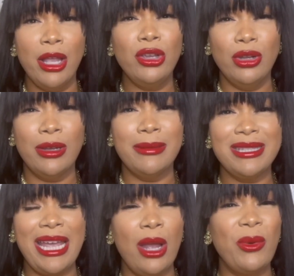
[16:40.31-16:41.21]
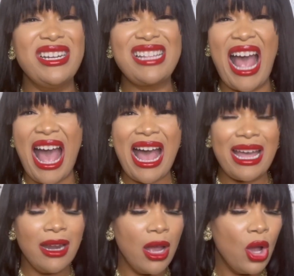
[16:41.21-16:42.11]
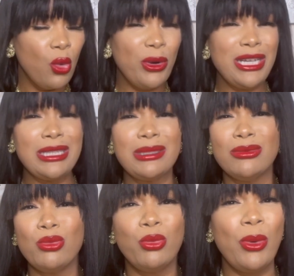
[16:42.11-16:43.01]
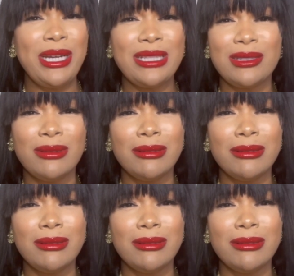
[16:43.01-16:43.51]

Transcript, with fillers: You know what I'm saying? When it's hot, when it's, when it's,